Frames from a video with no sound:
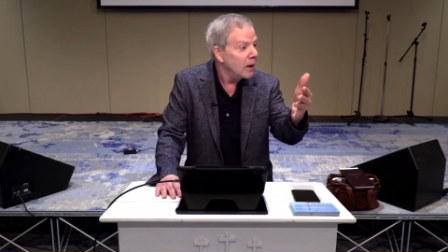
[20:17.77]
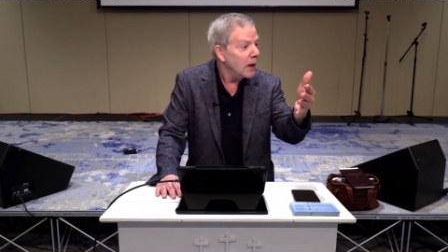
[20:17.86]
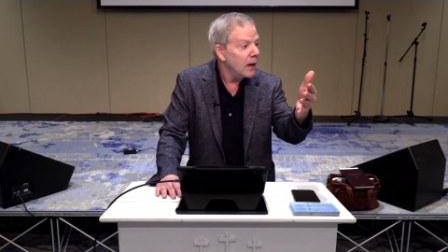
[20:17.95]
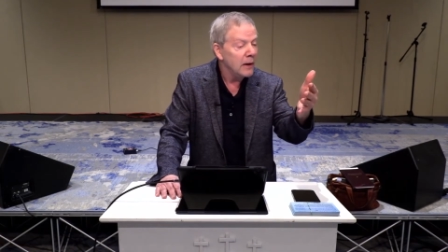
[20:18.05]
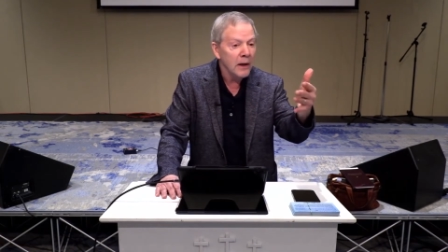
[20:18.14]

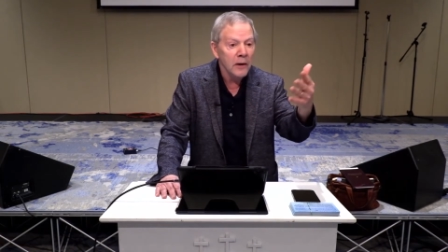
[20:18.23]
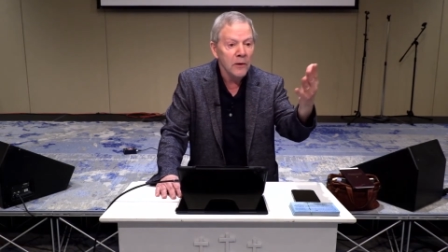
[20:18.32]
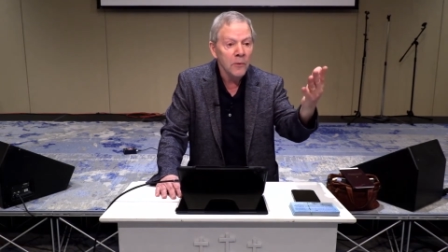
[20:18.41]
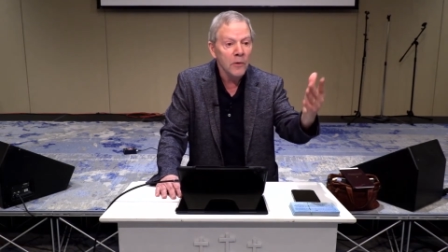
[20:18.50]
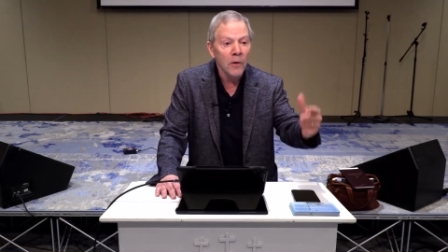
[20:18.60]
and they can
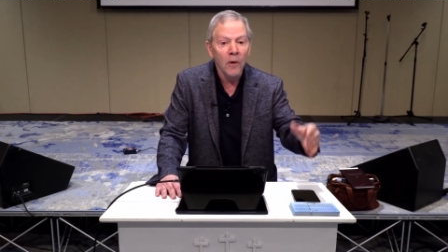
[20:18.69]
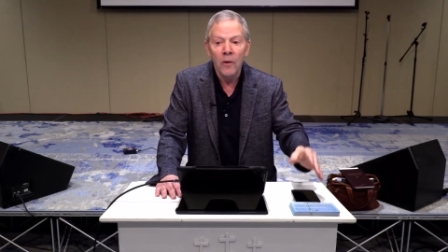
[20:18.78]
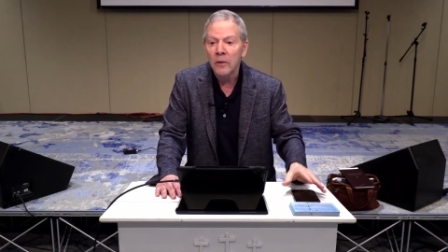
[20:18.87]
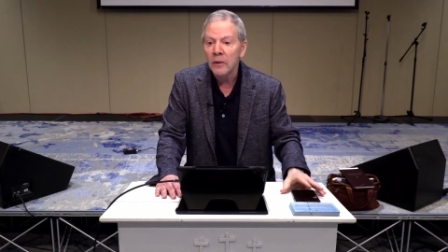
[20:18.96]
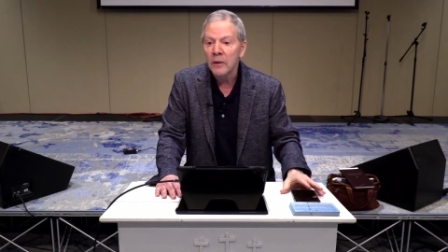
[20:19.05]
do it
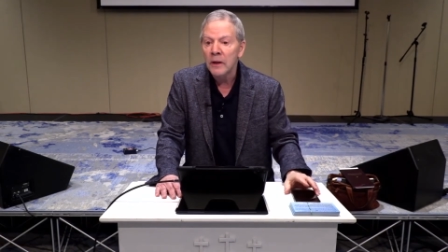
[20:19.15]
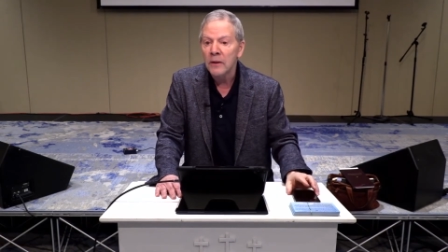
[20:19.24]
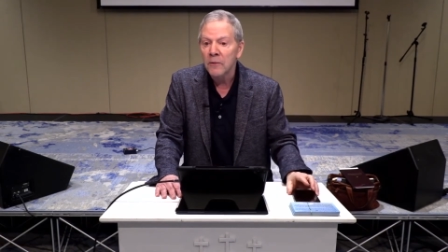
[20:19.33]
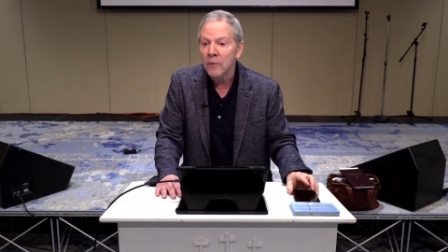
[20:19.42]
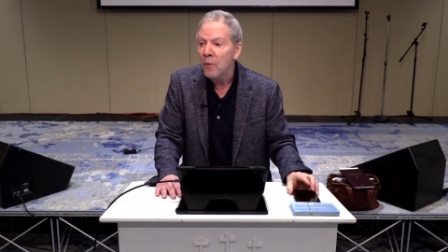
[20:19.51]
all
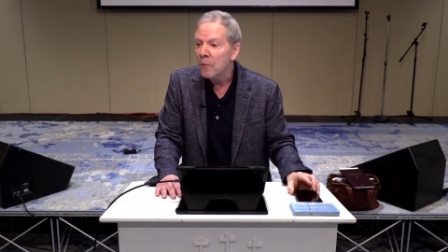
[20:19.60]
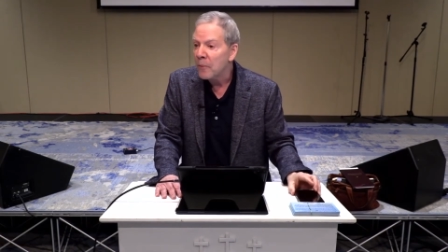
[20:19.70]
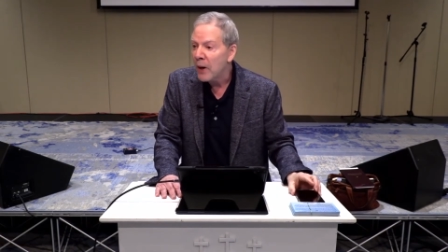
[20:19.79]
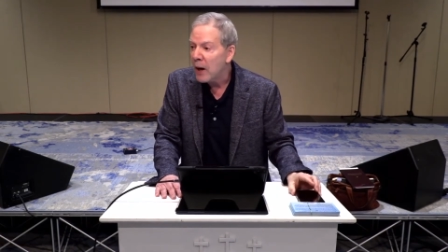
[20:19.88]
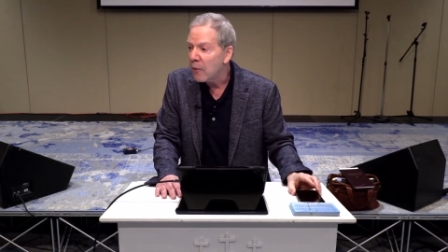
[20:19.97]
in their own
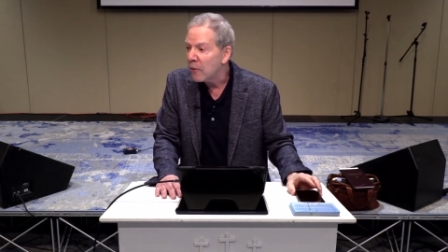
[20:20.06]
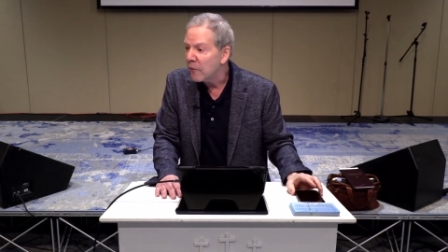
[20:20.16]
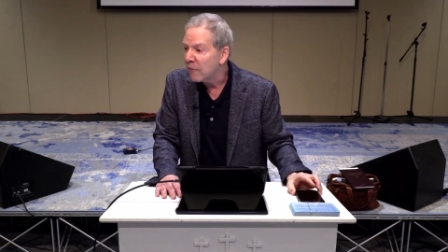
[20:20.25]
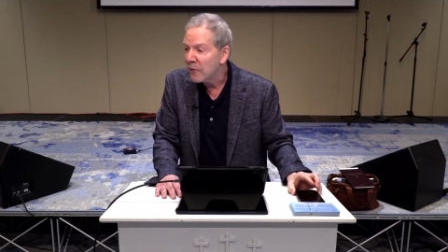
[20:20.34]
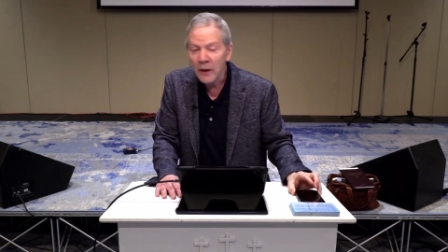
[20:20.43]
power
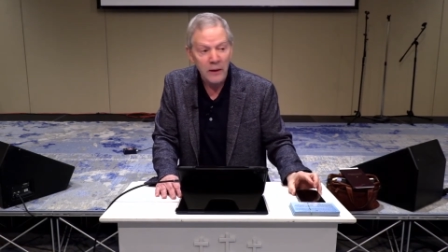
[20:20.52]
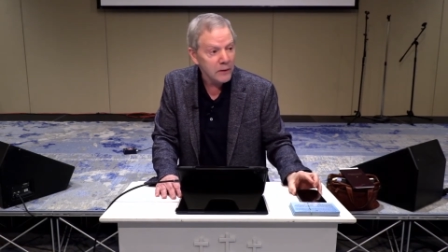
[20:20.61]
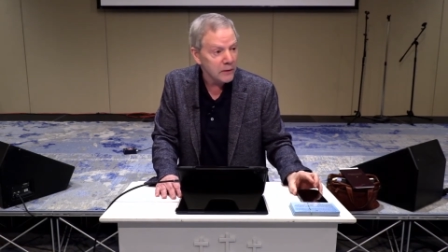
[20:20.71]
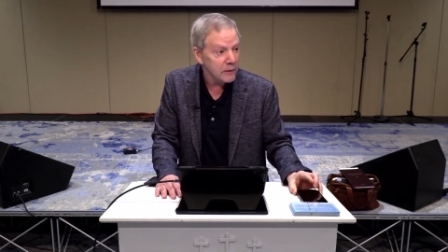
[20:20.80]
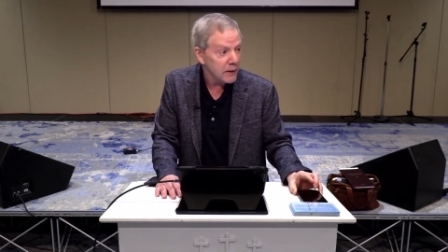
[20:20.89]
and flesh.
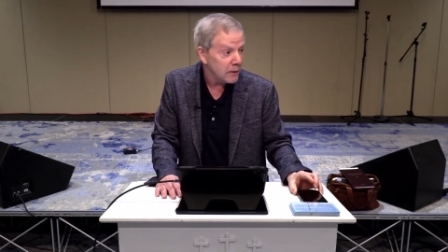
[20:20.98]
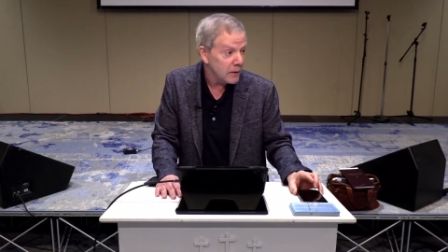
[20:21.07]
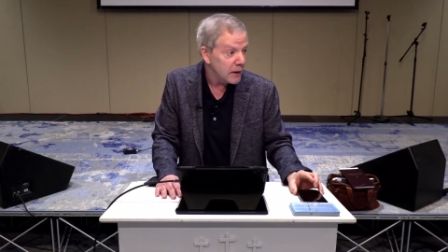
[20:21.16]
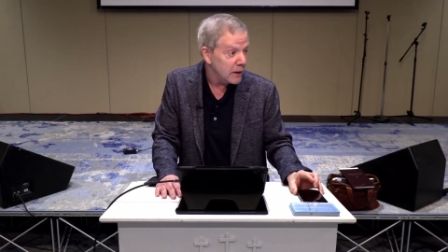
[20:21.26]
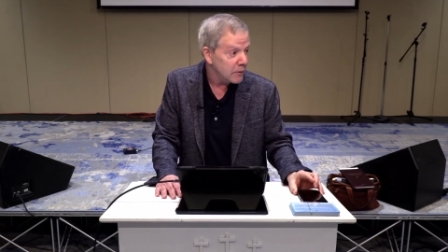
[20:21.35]
That's a
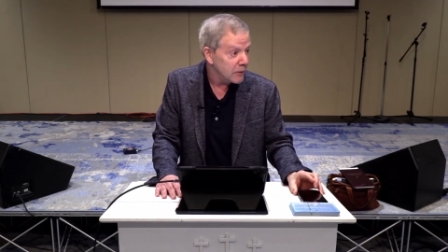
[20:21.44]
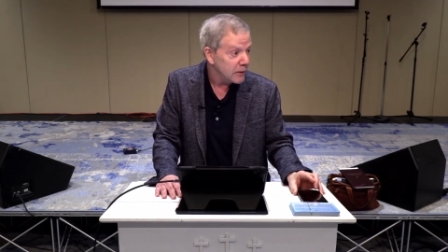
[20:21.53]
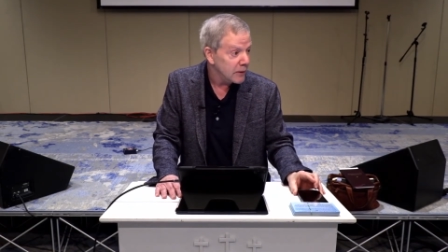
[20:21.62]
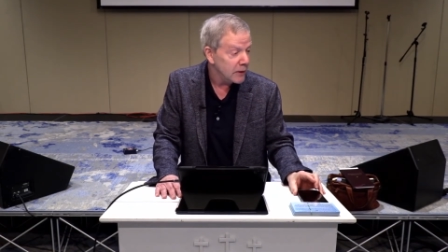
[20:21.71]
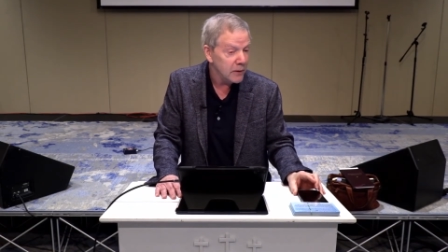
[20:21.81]

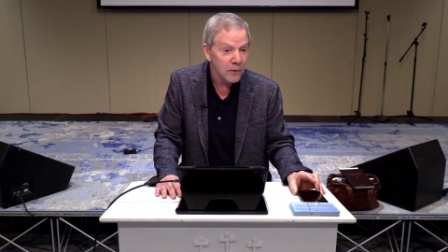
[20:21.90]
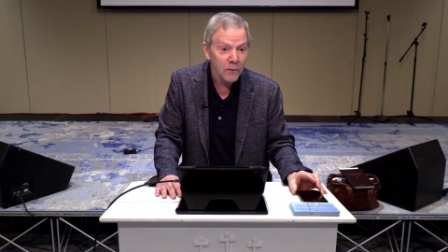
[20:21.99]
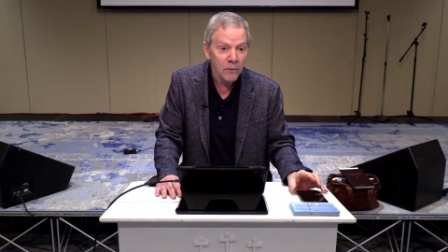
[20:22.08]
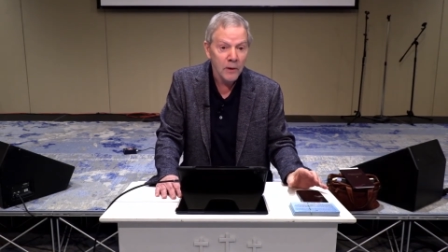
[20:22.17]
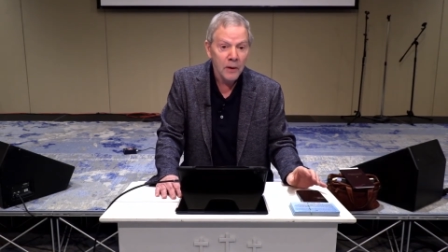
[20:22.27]
dangerous thing
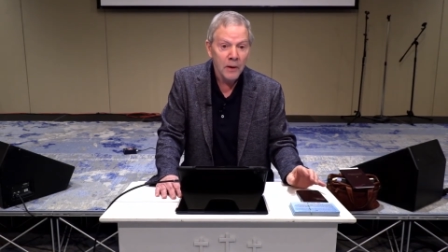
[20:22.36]
too.